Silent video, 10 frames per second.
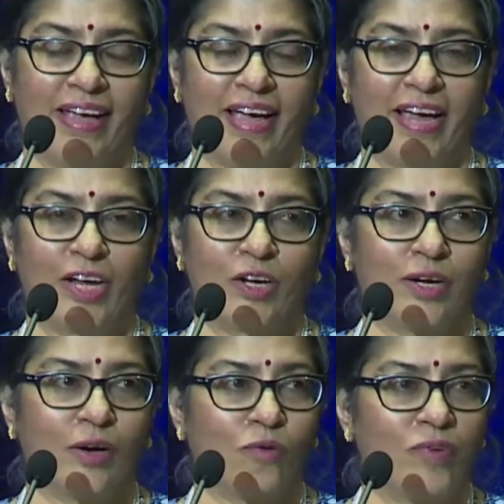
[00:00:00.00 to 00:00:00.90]
And
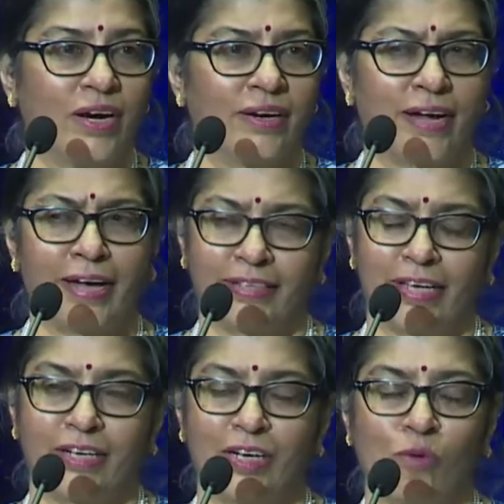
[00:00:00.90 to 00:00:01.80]
we are, I
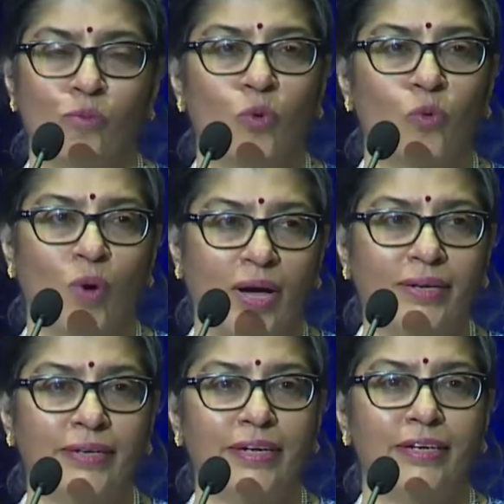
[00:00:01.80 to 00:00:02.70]
think, number
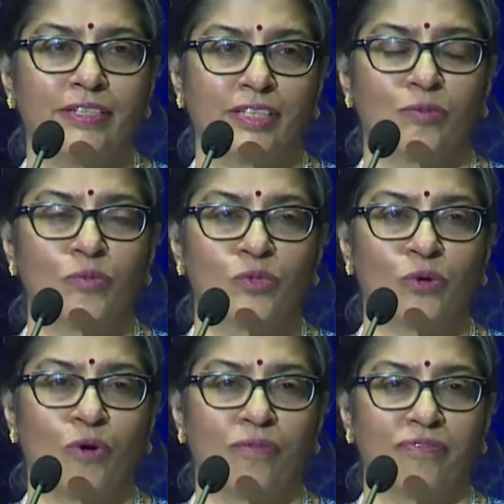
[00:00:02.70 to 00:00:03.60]
one in terms
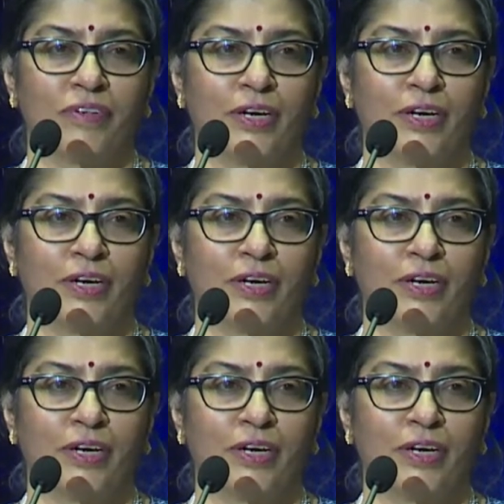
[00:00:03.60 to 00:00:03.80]
of